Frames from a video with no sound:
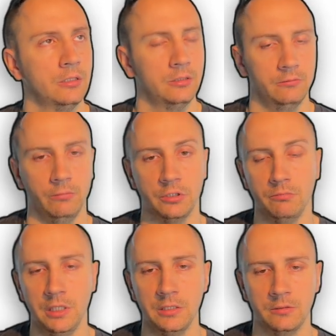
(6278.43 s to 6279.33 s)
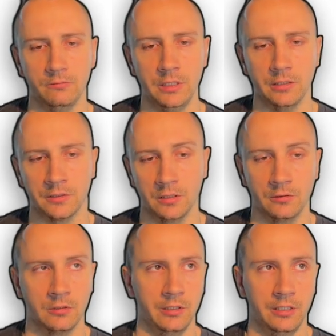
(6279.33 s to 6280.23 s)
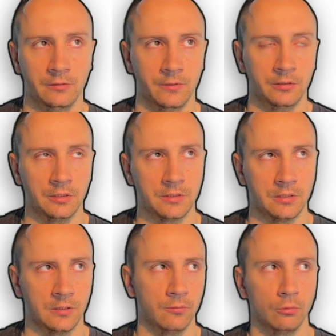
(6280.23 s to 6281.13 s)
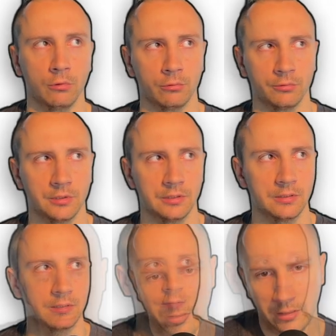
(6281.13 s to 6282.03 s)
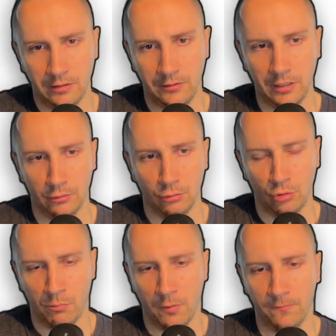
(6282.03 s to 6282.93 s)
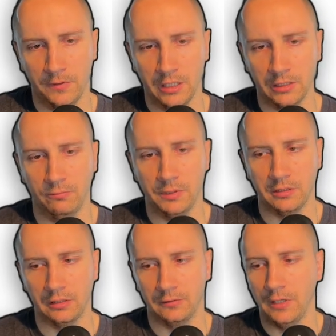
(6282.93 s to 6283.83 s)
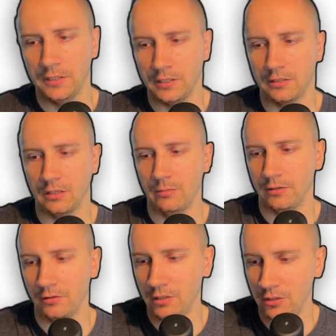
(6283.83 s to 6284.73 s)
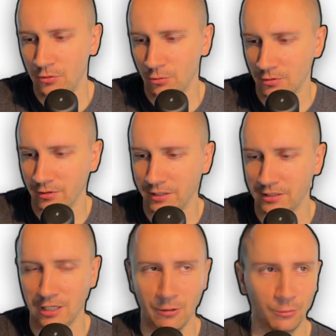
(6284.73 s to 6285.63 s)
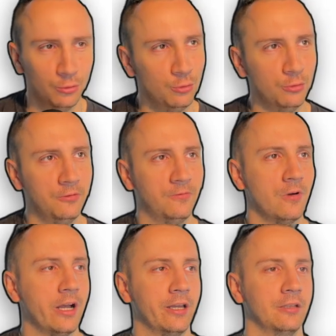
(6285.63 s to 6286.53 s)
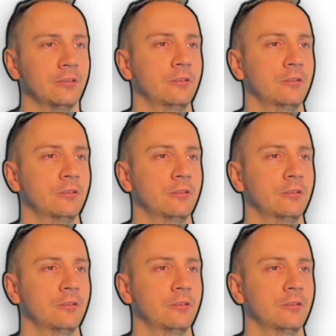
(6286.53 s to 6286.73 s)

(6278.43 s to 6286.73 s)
which means we essentially invented stackful coroutines. And then on top of that, we start facing some other issues like how do you define